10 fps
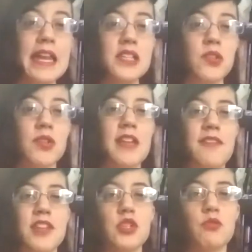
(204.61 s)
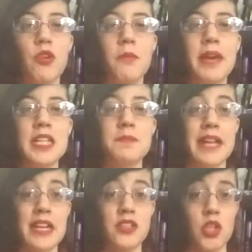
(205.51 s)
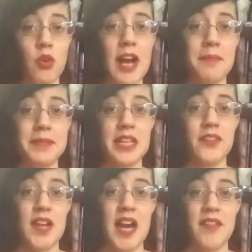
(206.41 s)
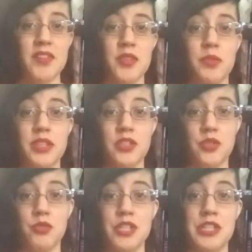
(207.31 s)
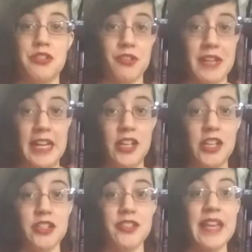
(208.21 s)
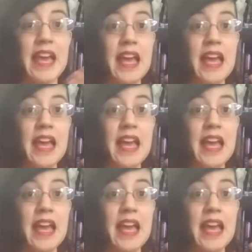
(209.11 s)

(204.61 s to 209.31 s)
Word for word: Any story that features romance but has no happily ever after with the two titular characters